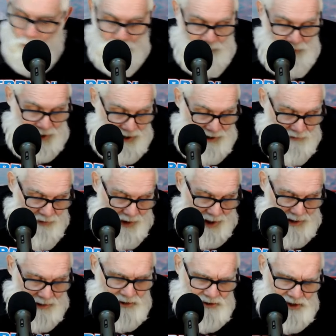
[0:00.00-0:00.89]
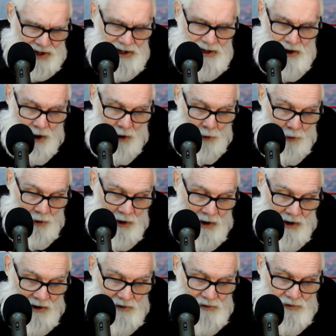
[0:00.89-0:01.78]
Vinnie Valentino
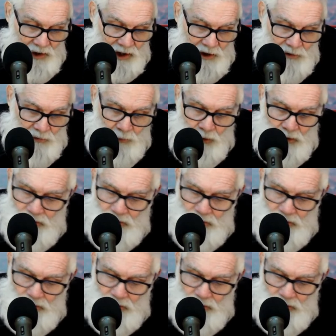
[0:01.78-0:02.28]
six foot